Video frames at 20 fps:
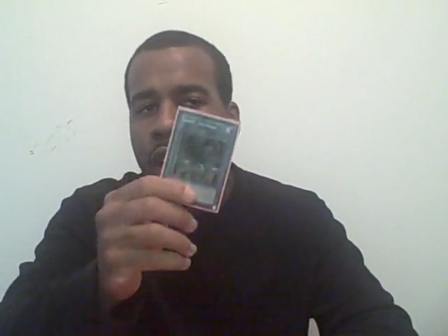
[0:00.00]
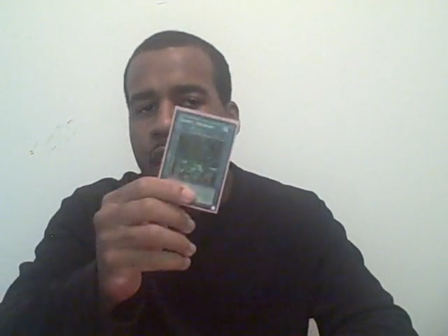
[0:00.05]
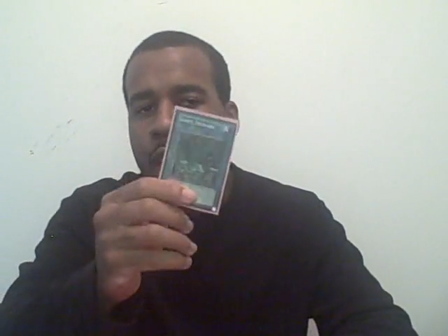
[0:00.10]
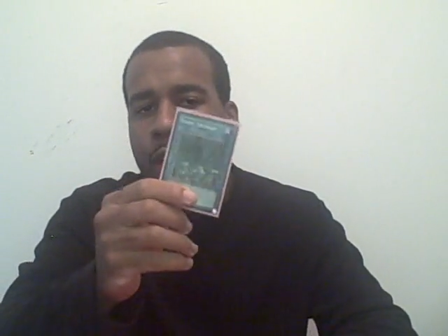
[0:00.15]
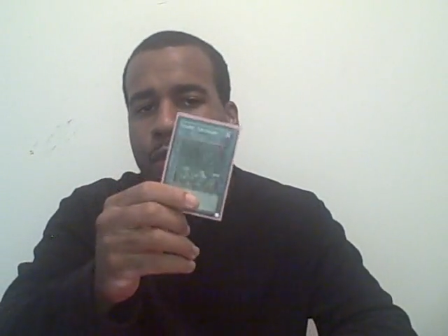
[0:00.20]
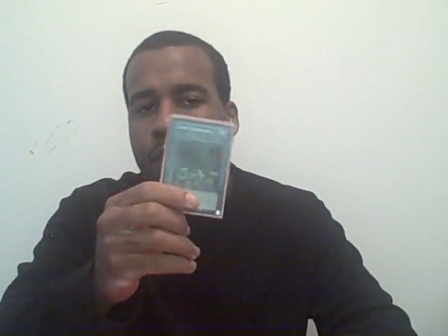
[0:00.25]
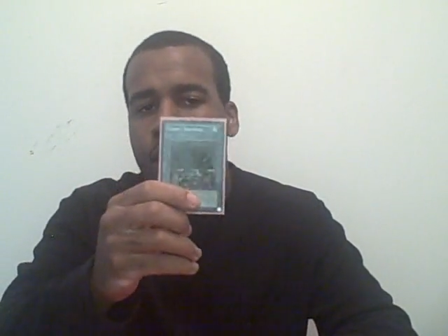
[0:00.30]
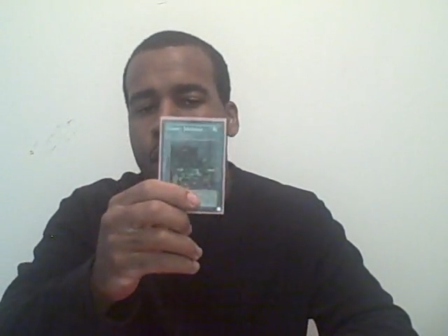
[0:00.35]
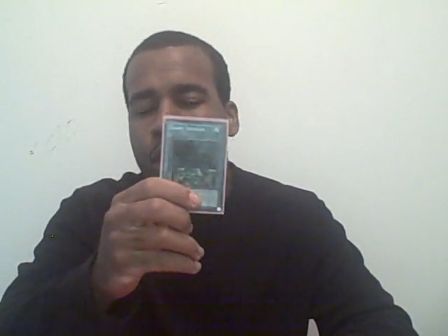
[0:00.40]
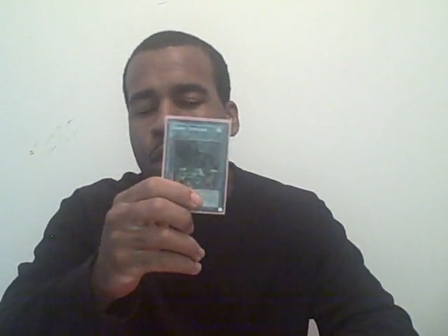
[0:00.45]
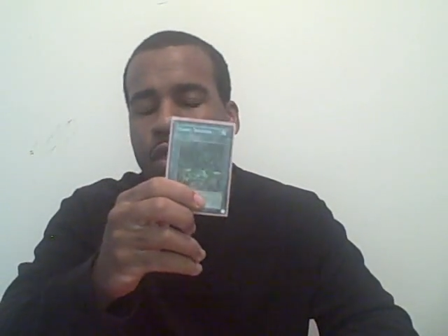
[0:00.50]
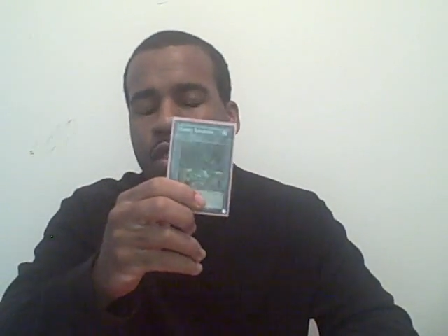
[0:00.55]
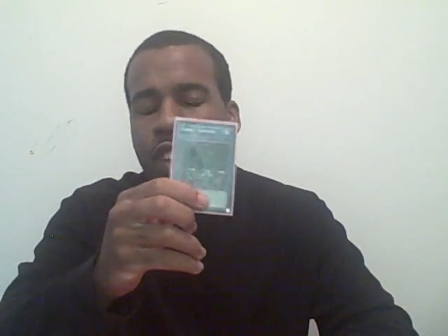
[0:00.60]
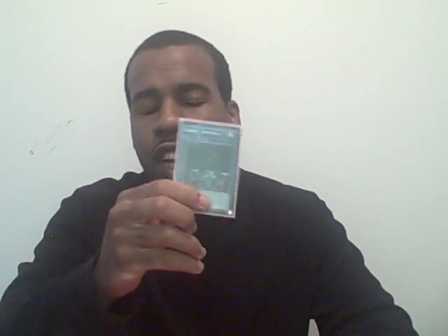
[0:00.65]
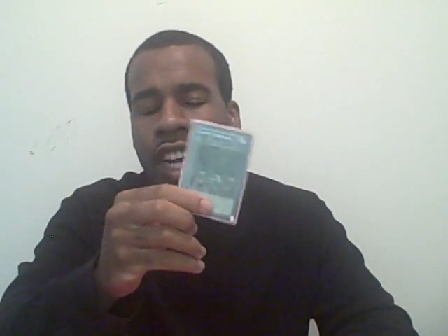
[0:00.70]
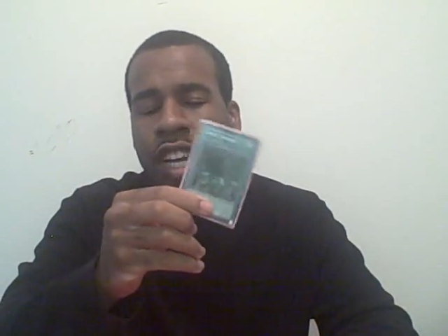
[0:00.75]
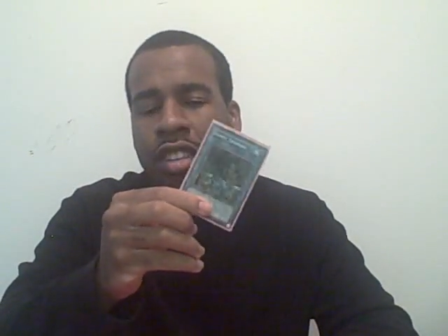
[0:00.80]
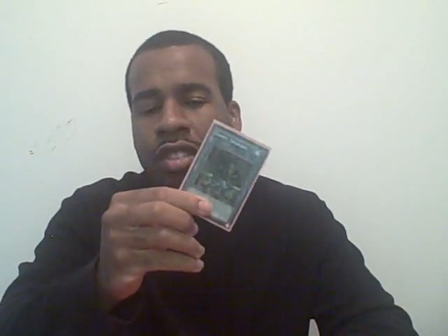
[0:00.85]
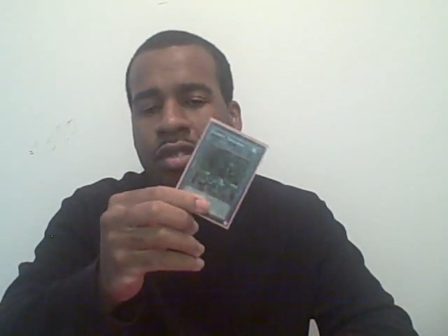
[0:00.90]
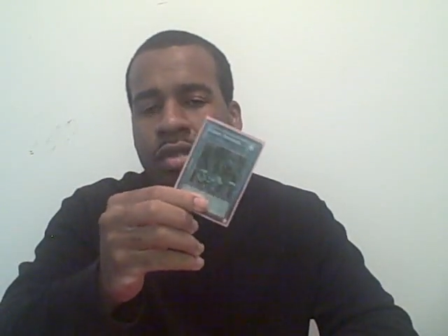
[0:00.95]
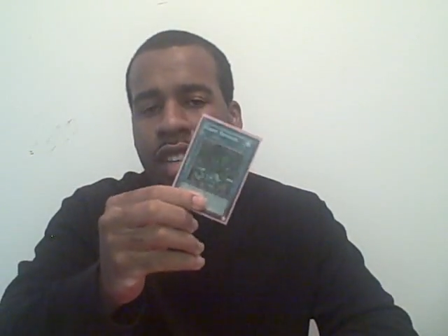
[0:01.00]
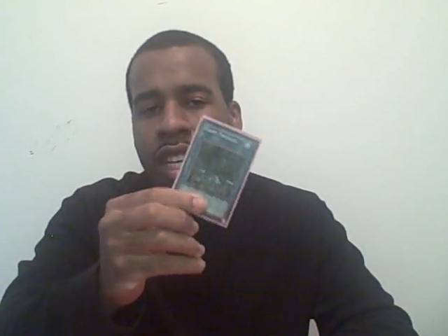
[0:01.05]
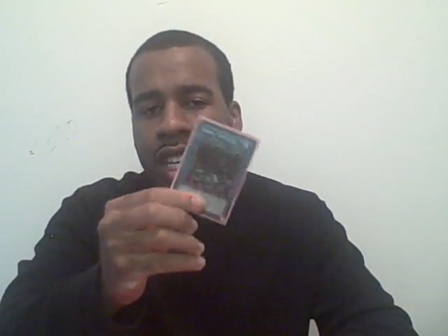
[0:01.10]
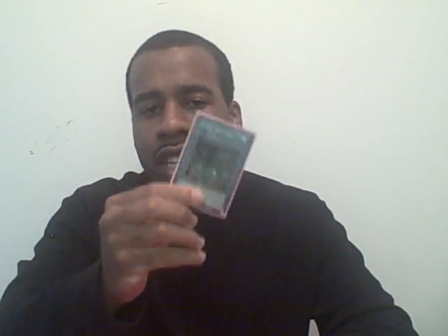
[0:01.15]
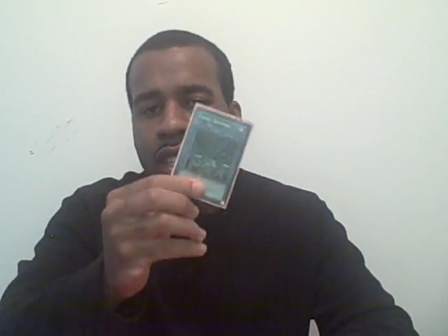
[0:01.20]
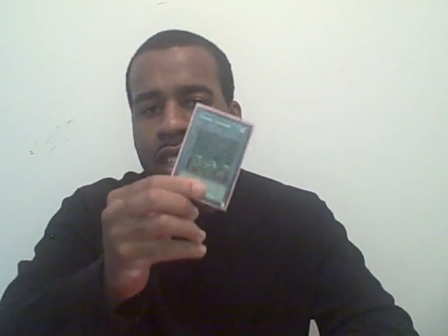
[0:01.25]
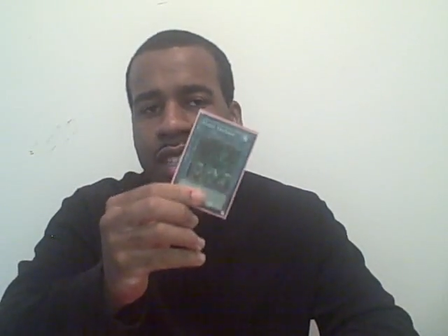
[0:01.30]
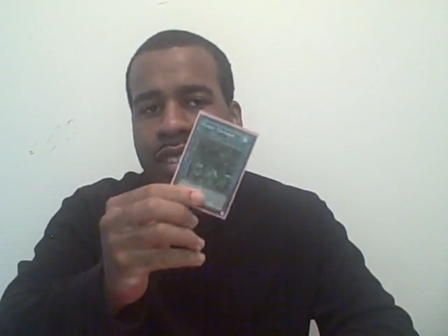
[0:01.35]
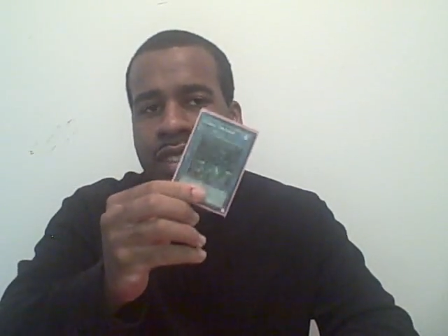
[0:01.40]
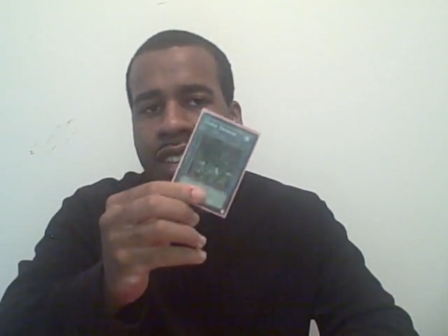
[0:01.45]
Cap, you know, Giant
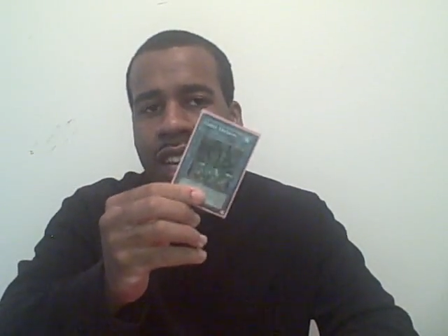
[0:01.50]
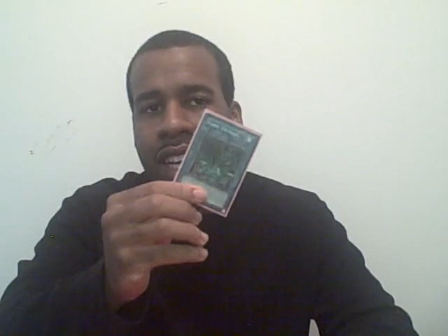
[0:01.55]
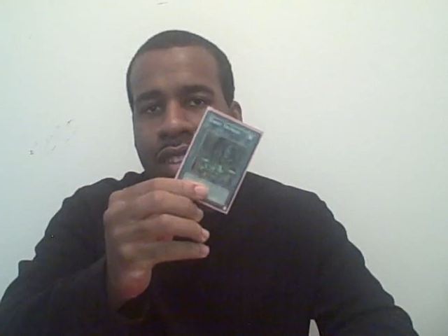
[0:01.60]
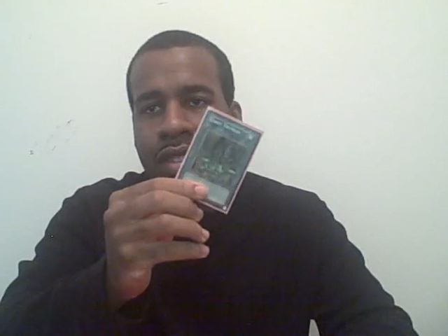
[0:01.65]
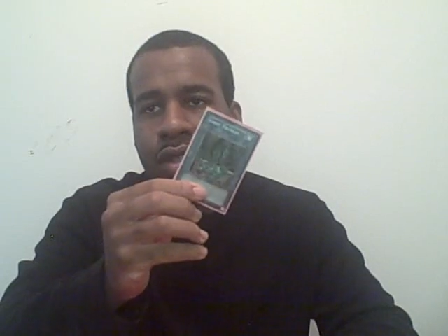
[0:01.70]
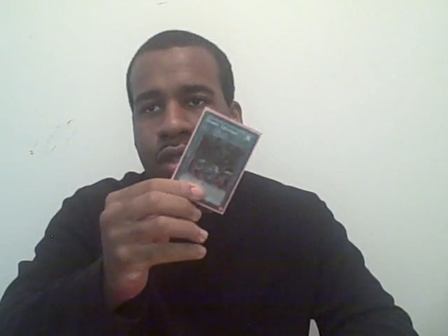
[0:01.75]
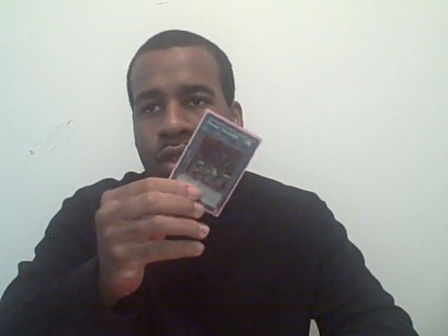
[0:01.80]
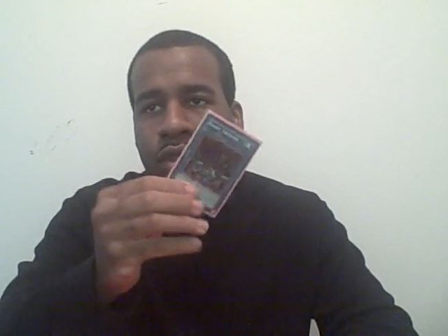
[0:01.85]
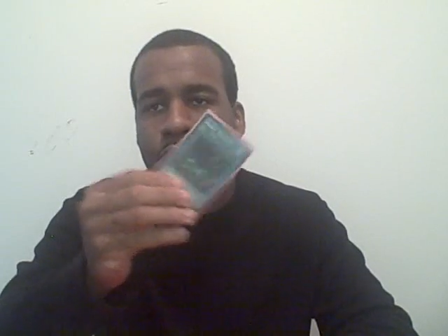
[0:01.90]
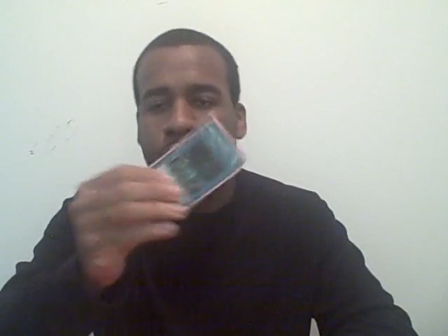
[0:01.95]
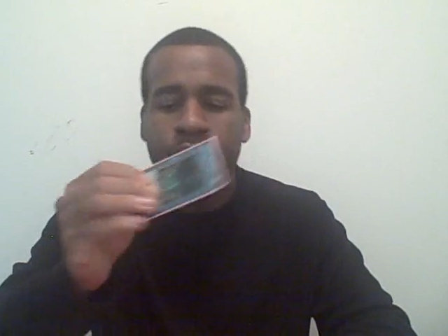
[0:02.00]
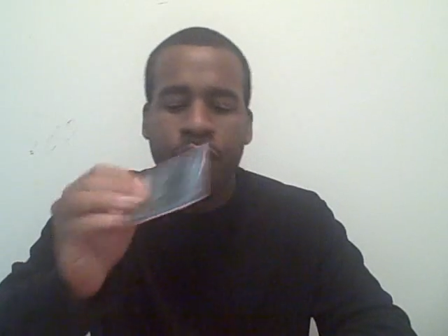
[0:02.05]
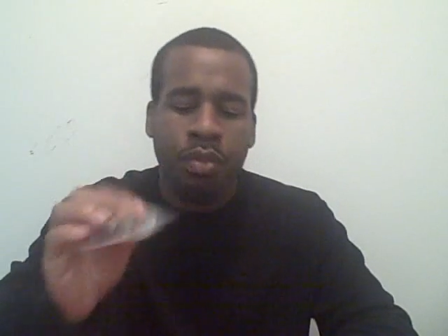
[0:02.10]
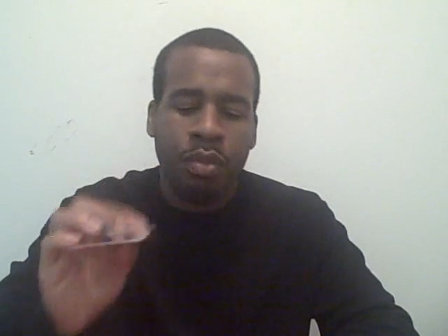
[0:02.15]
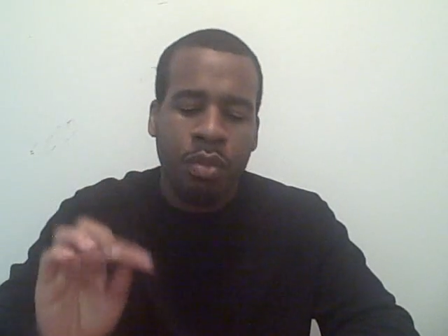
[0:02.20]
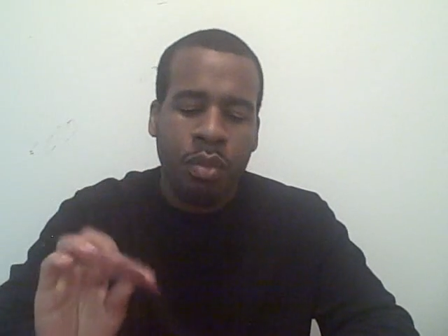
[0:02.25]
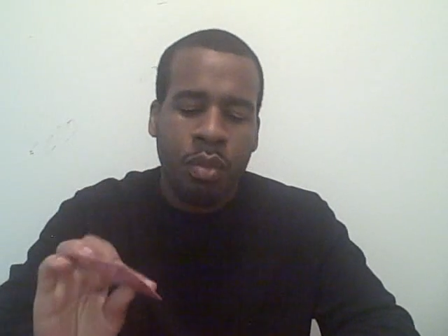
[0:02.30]
Trunade does that too.